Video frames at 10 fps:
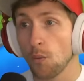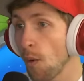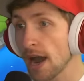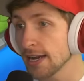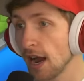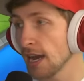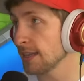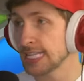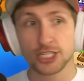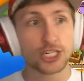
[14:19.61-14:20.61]
Why not?
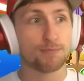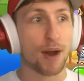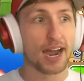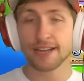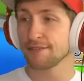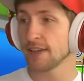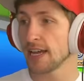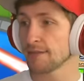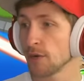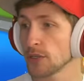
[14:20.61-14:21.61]
Let's just buy a
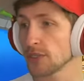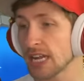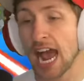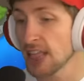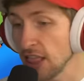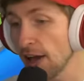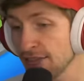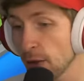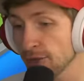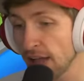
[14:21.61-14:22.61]
Flying Fortress. I love
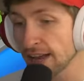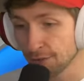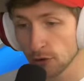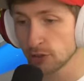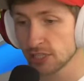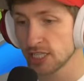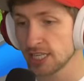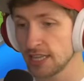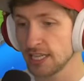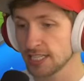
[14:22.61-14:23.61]
that Flying Fortress is
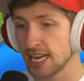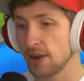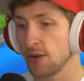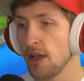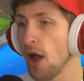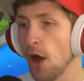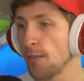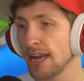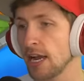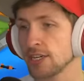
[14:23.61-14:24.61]
in this now. Oh
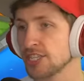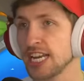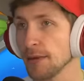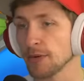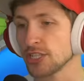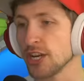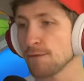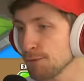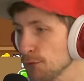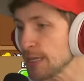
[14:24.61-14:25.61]
my gosh, Saber's gonna
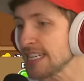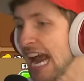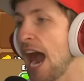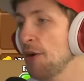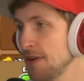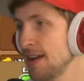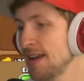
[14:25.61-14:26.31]
freak out.